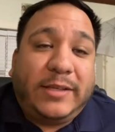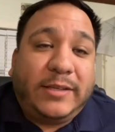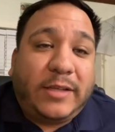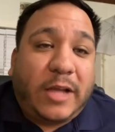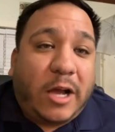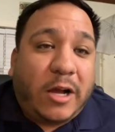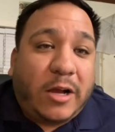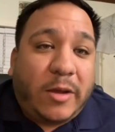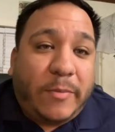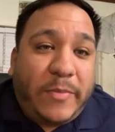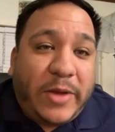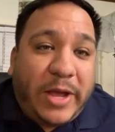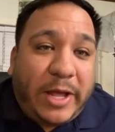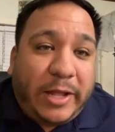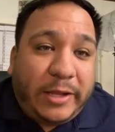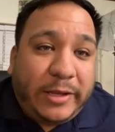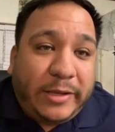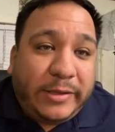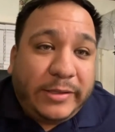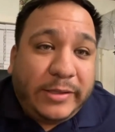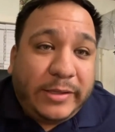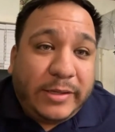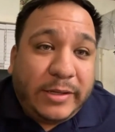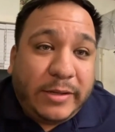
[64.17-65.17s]

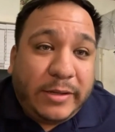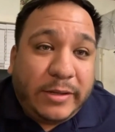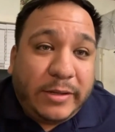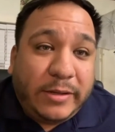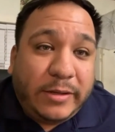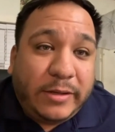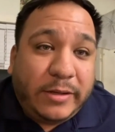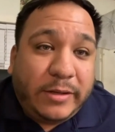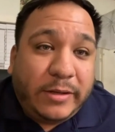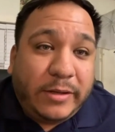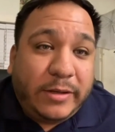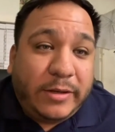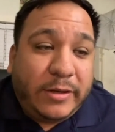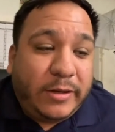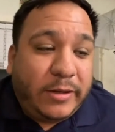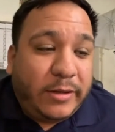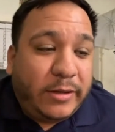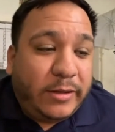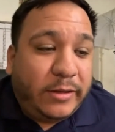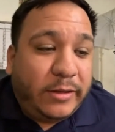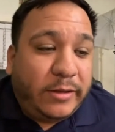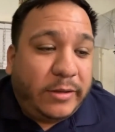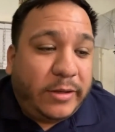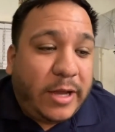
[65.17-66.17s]
acapellas,
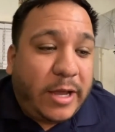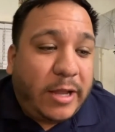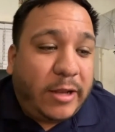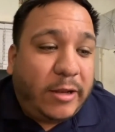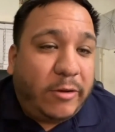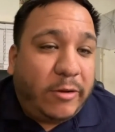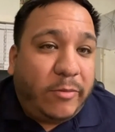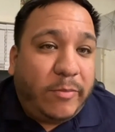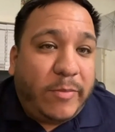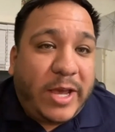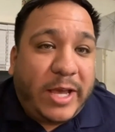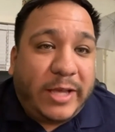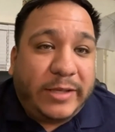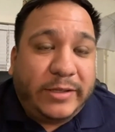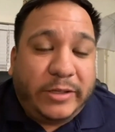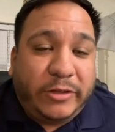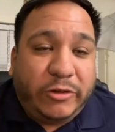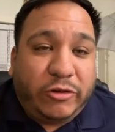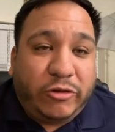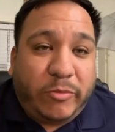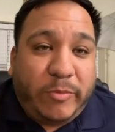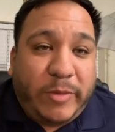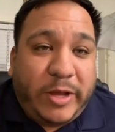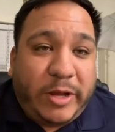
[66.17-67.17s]
download mass
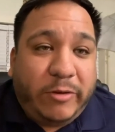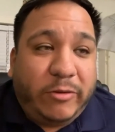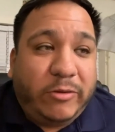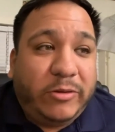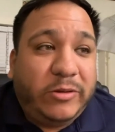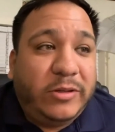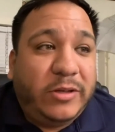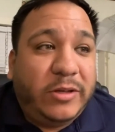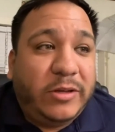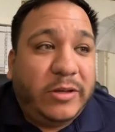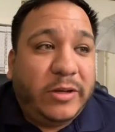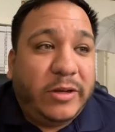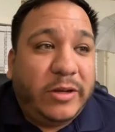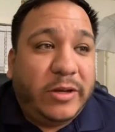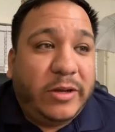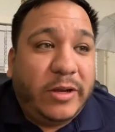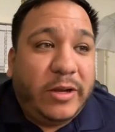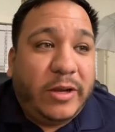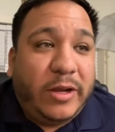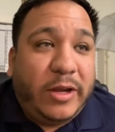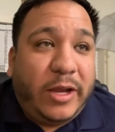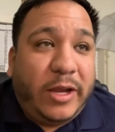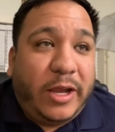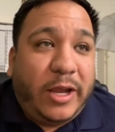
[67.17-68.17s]
instrumentals,
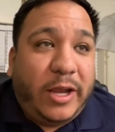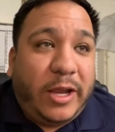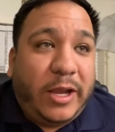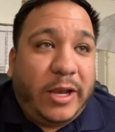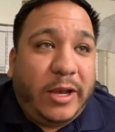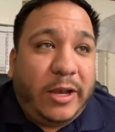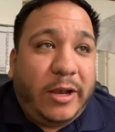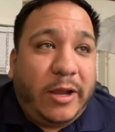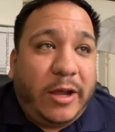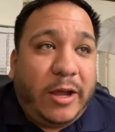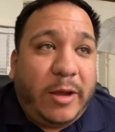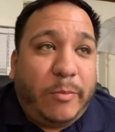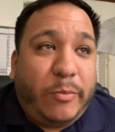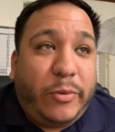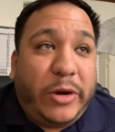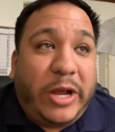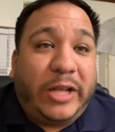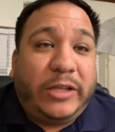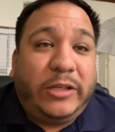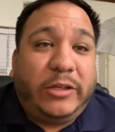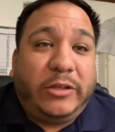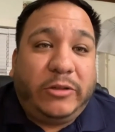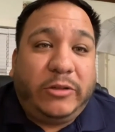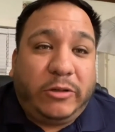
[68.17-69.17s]
and
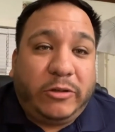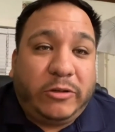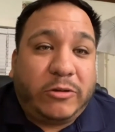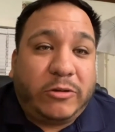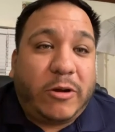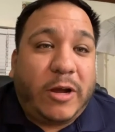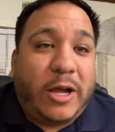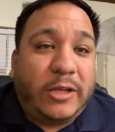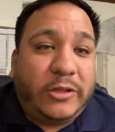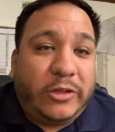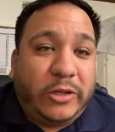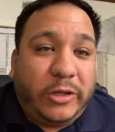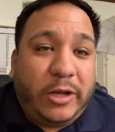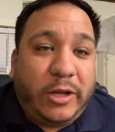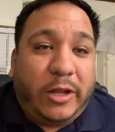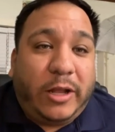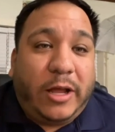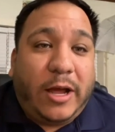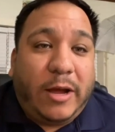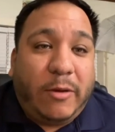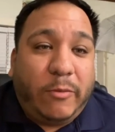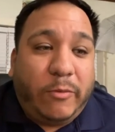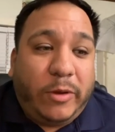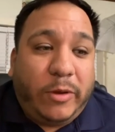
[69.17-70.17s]
practice your scratching a
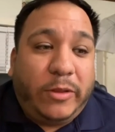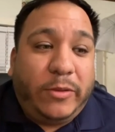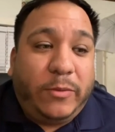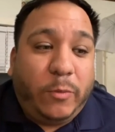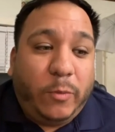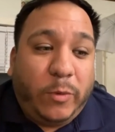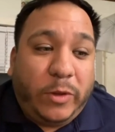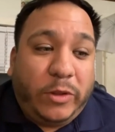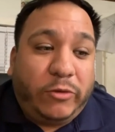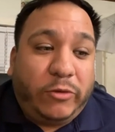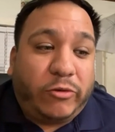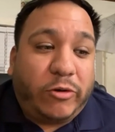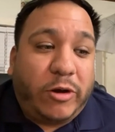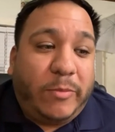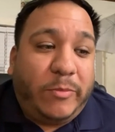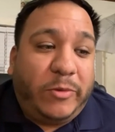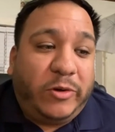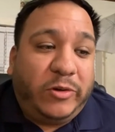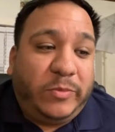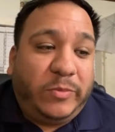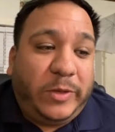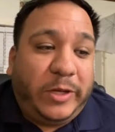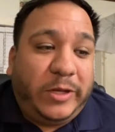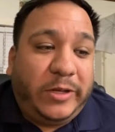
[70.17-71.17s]
lot with
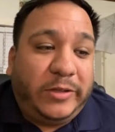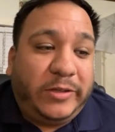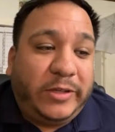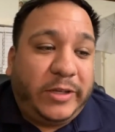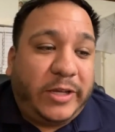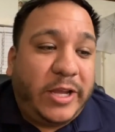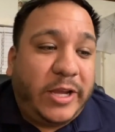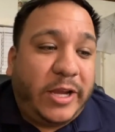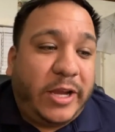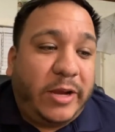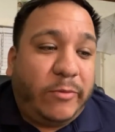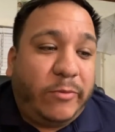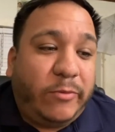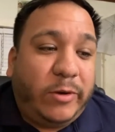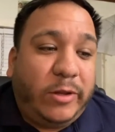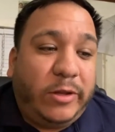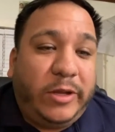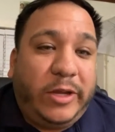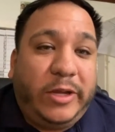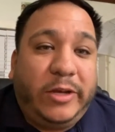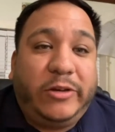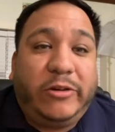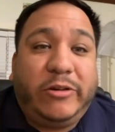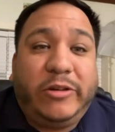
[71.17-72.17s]
drummers, because it can get
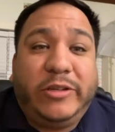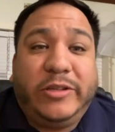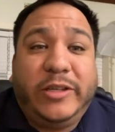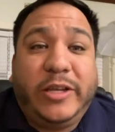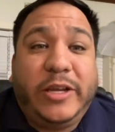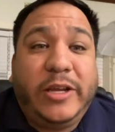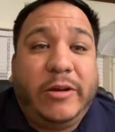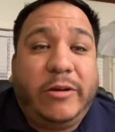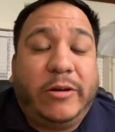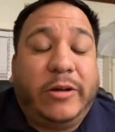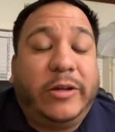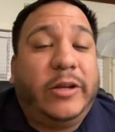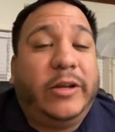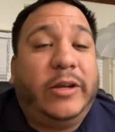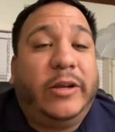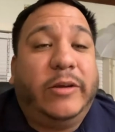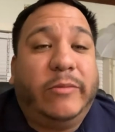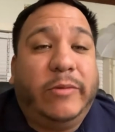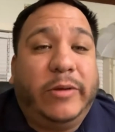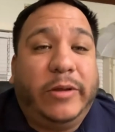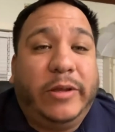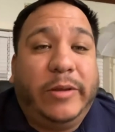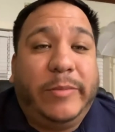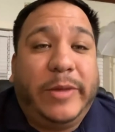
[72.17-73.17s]
really interesting or it can get
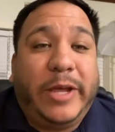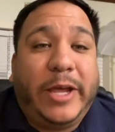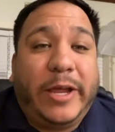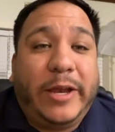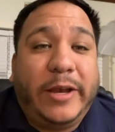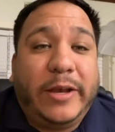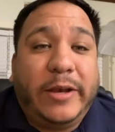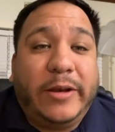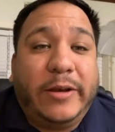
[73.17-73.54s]
really bad.